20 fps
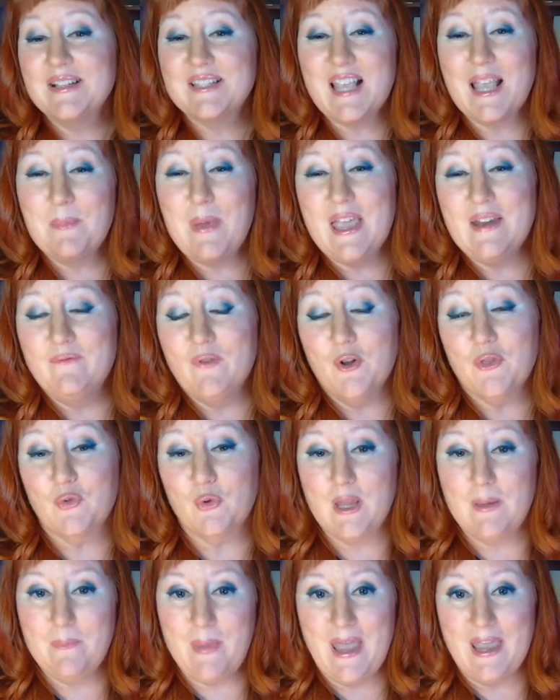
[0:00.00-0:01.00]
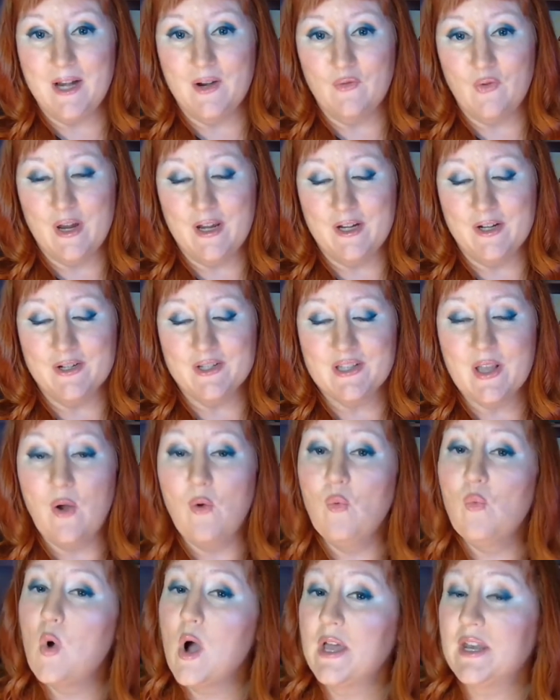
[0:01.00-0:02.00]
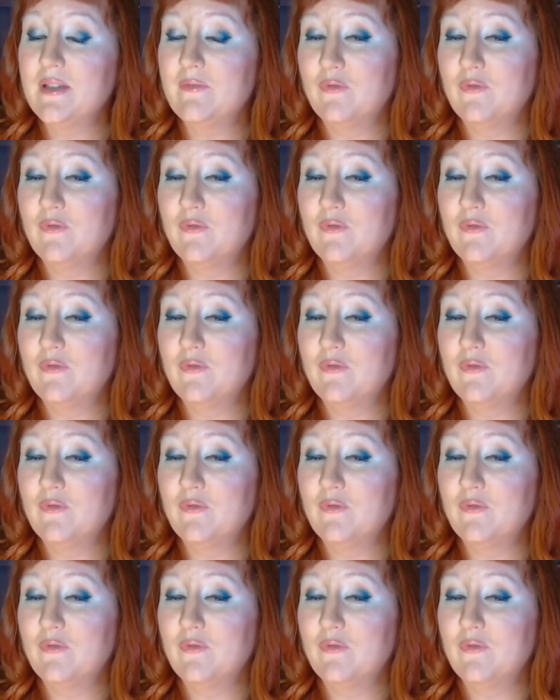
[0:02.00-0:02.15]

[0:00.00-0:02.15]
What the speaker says: I paid for 3 beta readers, one